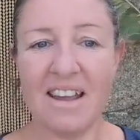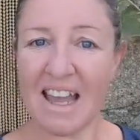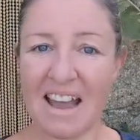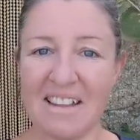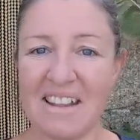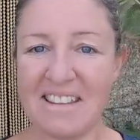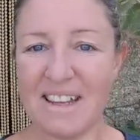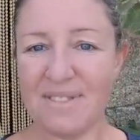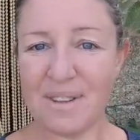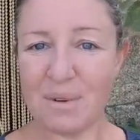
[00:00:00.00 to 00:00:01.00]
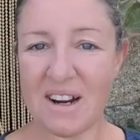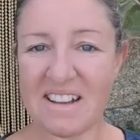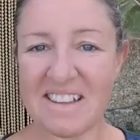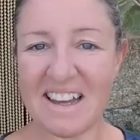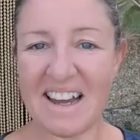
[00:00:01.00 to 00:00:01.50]
yeah, let's see if this
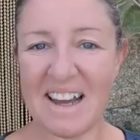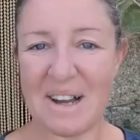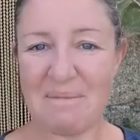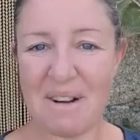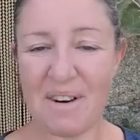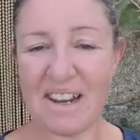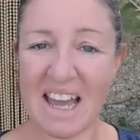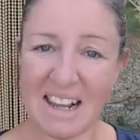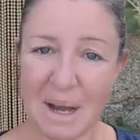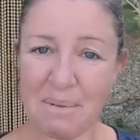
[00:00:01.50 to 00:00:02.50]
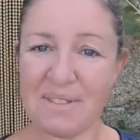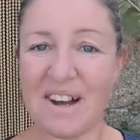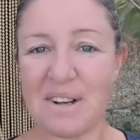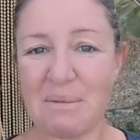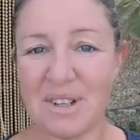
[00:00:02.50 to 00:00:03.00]
works. I've already had a couple of
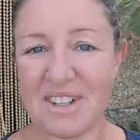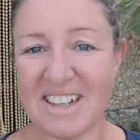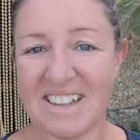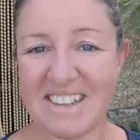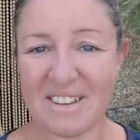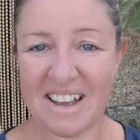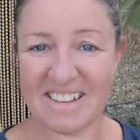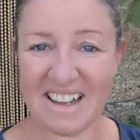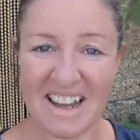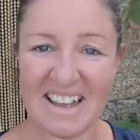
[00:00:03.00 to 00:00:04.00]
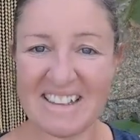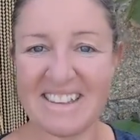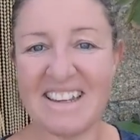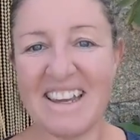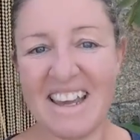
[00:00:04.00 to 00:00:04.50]
contributions, so thanks guys.
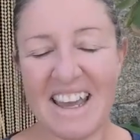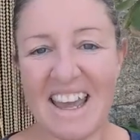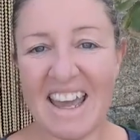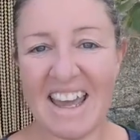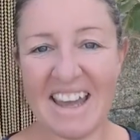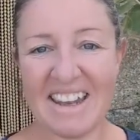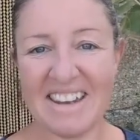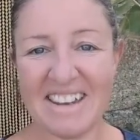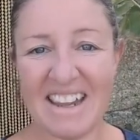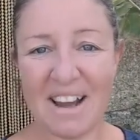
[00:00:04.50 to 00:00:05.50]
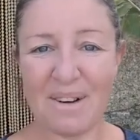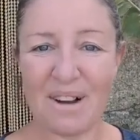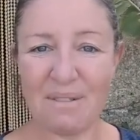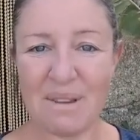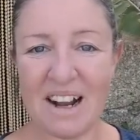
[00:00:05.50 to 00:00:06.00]
And yeah, we'll go
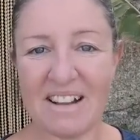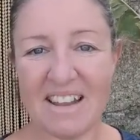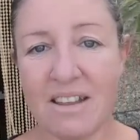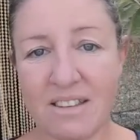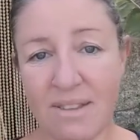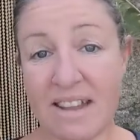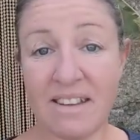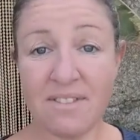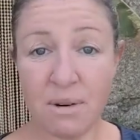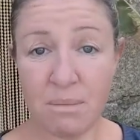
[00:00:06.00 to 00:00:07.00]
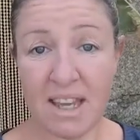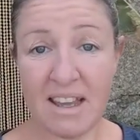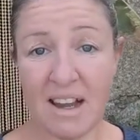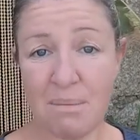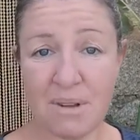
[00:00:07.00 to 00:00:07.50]
from there. So that's it for me.
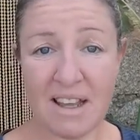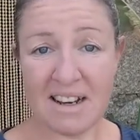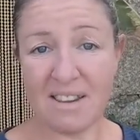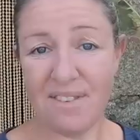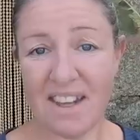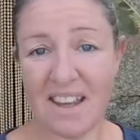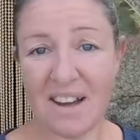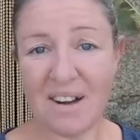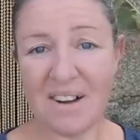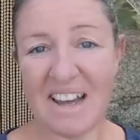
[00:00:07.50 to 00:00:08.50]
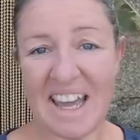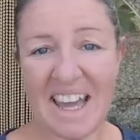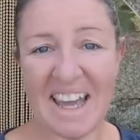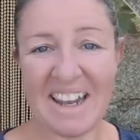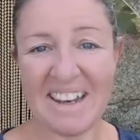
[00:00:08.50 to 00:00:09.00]
I hope you liked the video,
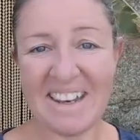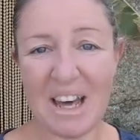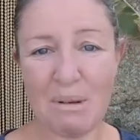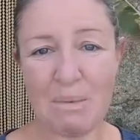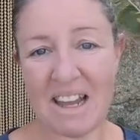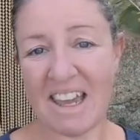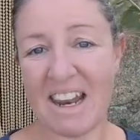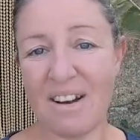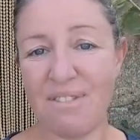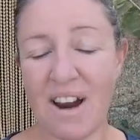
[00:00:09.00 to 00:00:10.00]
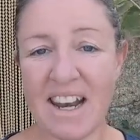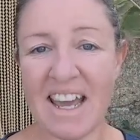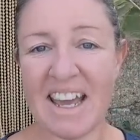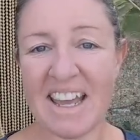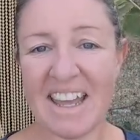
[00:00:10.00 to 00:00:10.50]
and I'll be back again on
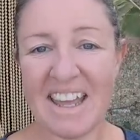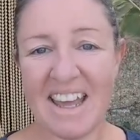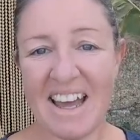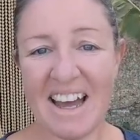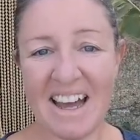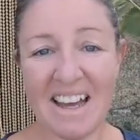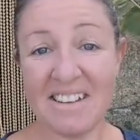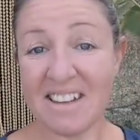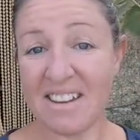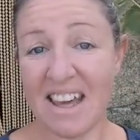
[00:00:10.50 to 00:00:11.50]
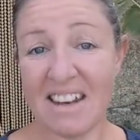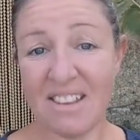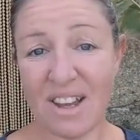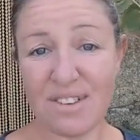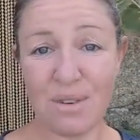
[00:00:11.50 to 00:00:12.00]
Friday. Until then,
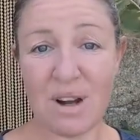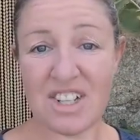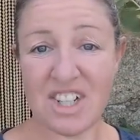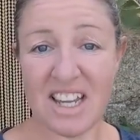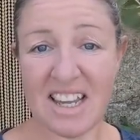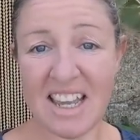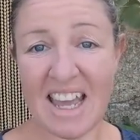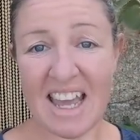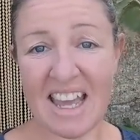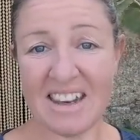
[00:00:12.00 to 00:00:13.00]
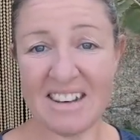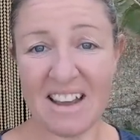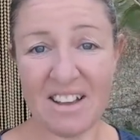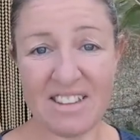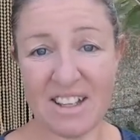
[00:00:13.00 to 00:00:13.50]
thanks for watching, and
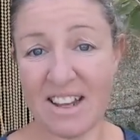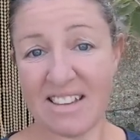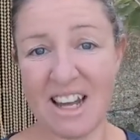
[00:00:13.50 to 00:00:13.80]
I'll see you next